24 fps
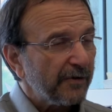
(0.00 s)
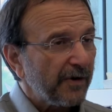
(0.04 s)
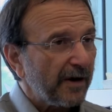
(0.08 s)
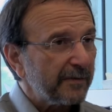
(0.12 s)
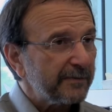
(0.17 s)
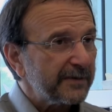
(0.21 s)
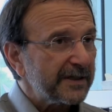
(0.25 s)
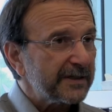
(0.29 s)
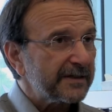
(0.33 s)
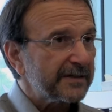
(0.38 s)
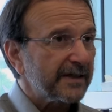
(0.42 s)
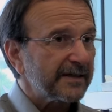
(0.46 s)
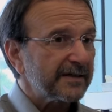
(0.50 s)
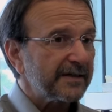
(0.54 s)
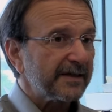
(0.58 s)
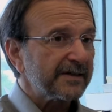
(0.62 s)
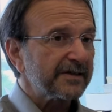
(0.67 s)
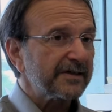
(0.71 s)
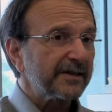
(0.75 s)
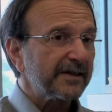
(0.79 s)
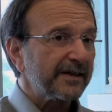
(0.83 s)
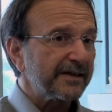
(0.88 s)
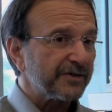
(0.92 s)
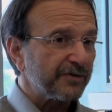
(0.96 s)
Romney said
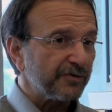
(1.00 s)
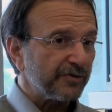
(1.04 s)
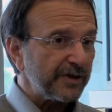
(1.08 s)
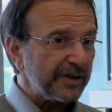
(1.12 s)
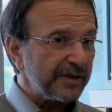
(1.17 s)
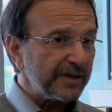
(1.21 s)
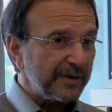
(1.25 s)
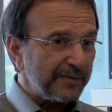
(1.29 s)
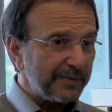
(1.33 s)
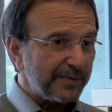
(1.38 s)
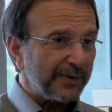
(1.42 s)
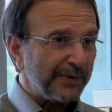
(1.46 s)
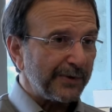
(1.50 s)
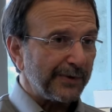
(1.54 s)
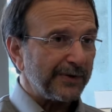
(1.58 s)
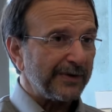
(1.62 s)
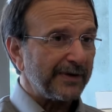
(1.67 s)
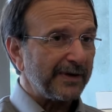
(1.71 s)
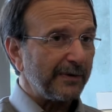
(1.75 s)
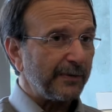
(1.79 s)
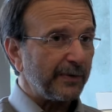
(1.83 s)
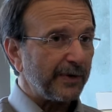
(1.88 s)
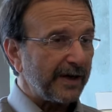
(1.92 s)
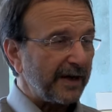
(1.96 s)
yesterday, it's really
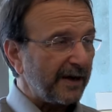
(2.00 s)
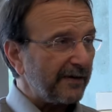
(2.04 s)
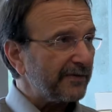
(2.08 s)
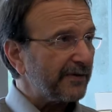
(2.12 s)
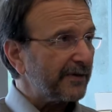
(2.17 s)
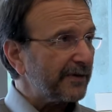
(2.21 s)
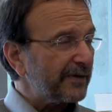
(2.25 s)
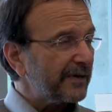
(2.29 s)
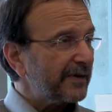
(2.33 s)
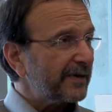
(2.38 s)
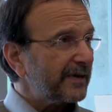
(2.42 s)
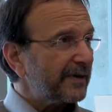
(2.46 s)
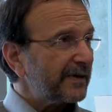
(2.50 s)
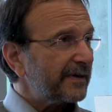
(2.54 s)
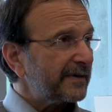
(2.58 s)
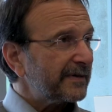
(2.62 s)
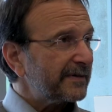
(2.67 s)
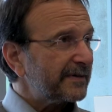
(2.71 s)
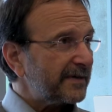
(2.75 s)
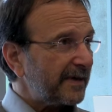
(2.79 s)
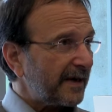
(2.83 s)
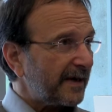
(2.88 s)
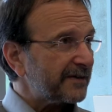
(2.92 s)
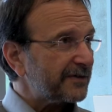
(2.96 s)
important that whatever
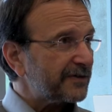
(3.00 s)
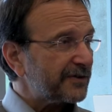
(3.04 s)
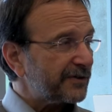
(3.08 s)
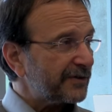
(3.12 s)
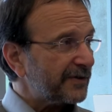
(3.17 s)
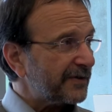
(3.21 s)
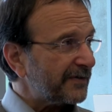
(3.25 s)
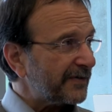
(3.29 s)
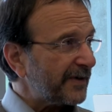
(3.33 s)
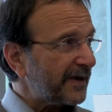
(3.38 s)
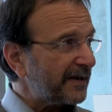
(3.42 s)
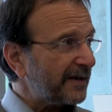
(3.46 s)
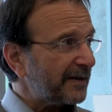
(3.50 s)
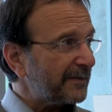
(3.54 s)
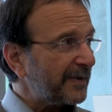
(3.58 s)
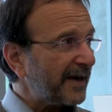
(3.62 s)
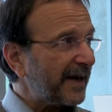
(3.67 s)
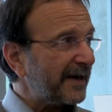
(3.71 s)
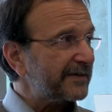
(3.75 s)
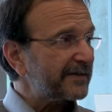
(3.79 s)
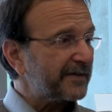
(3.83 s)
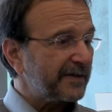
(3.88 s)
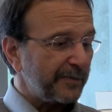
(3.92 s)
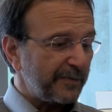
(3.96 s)
test you develop
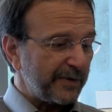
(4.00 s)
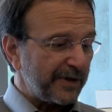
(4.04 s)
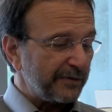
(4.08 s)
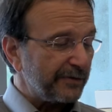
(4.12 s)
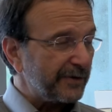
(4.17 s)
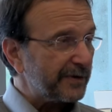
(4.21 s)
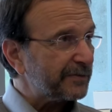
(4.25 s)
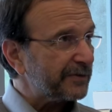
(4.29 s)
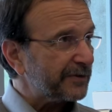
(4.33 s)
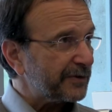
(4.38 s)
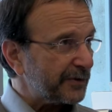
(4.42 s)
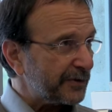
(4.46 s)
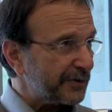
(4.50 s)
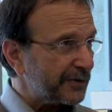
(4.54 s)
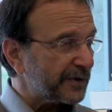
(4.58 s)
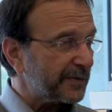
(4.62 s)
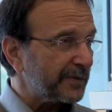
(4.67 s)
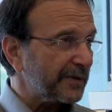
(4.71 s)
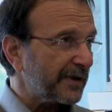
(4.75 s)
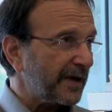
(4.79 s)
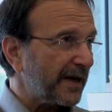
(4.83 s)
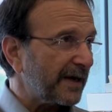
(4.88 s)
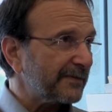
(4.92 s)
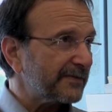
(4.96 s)
has to be
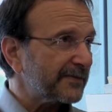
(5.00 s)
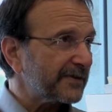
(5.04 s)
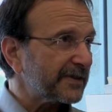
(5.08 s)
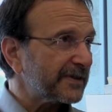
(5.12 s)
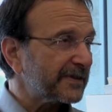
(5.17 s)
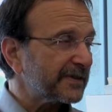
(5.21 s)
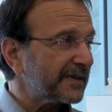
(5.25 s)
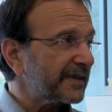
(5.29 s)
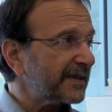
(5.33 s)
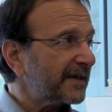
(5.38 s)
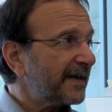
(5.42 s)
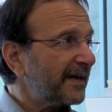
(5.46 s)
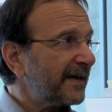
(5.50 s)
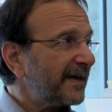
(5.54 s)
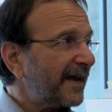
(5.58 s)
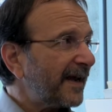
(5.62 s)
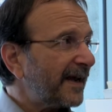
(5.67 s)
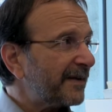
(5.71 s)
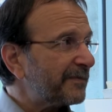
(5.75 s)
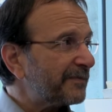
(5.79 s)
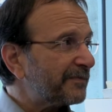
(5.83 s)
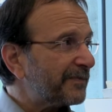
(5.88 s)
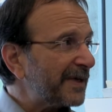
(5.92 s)
reproducible, obviously. Absolutely.